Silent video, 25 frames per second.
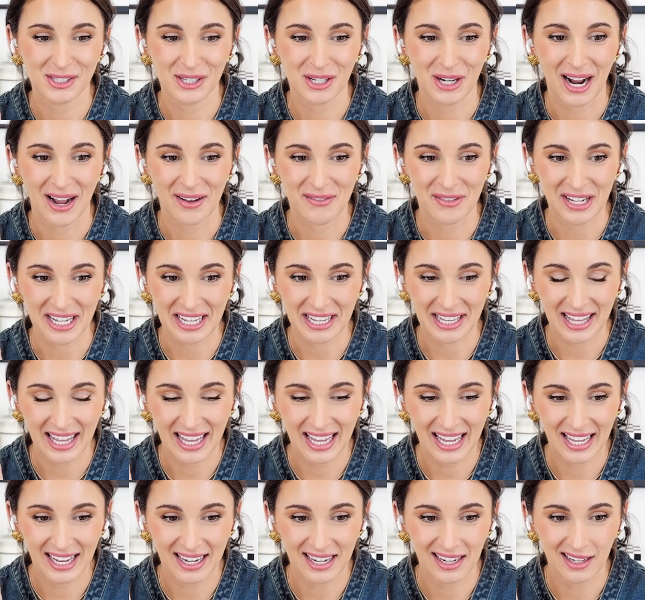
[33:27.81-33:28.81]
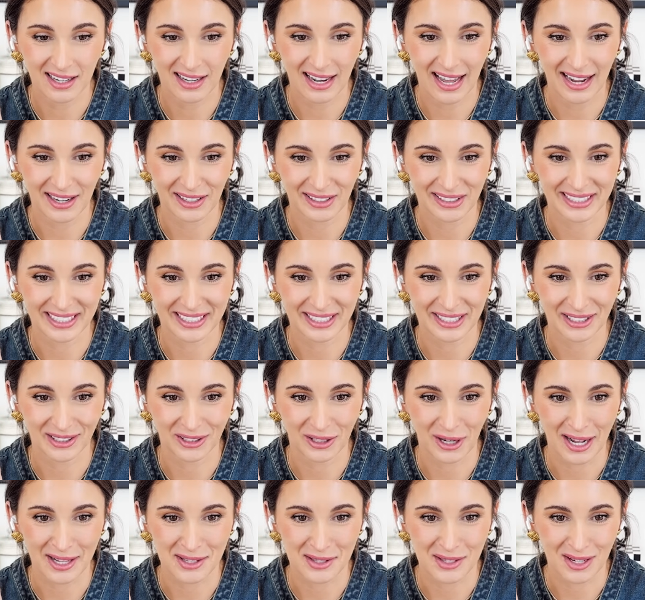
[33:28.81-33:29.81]
you're having a kid. Natalie,
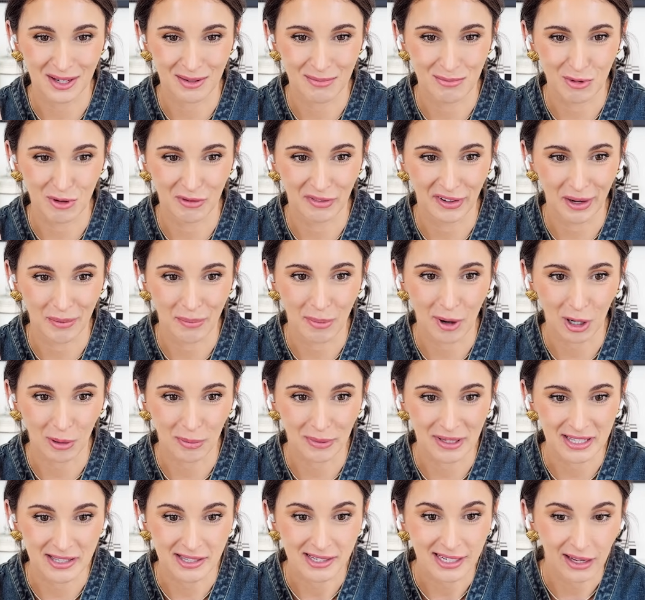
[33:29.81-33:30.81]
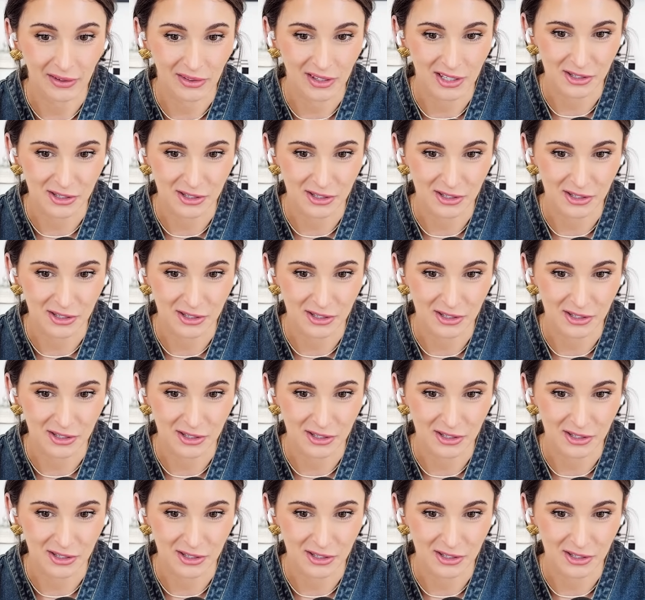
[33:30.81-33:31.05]
congrats on moving apartments down the